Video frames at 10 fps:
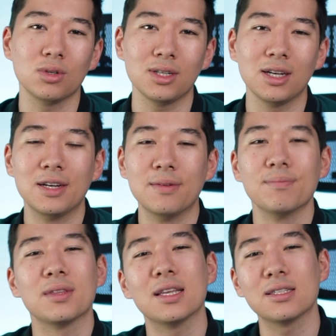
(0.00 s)

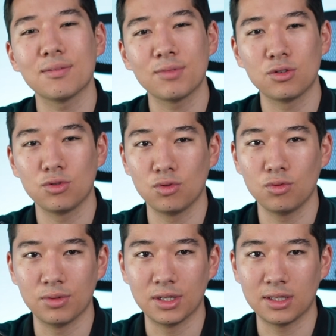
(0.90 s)
It has something to do
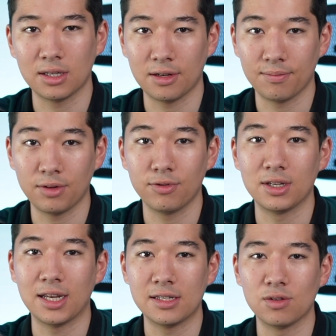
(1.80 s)
with different
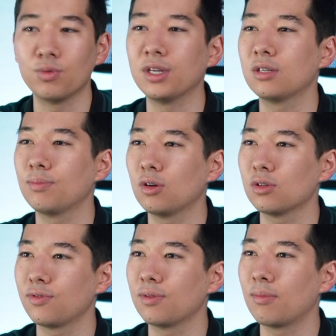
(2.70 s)
days and weeks because
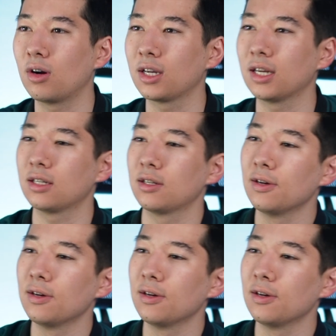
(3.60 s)
of the market.